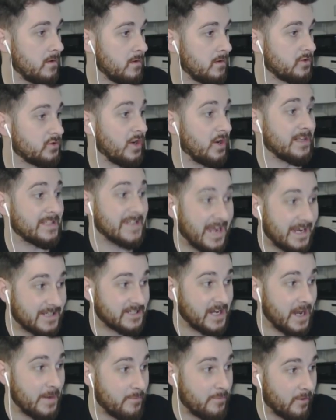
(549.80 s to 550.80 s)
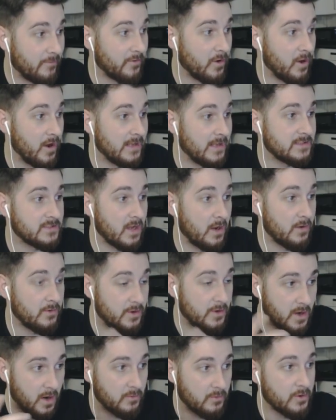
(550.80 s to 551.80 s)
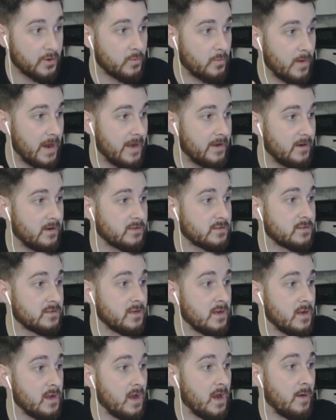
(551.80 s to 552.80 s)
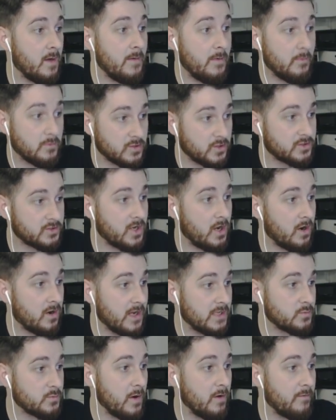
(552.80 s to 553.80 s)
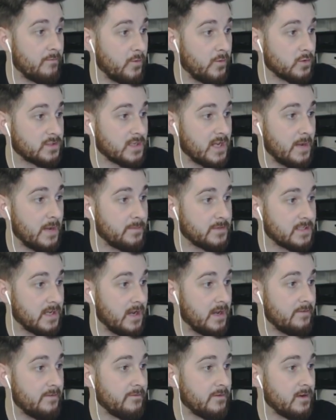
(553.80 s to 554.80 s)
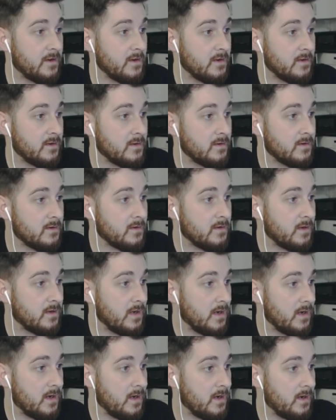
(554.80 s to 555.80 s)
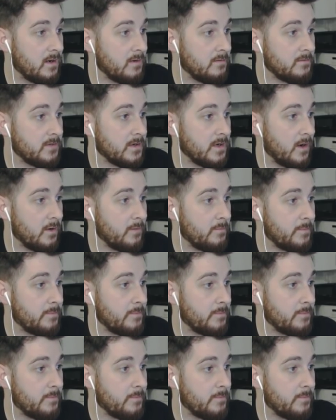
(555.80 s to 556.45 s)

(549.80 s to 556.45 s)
Tried to catch keeper offline, so you know, good awareness. Um, it was on target as well, forced the keeper save. Uh, you know,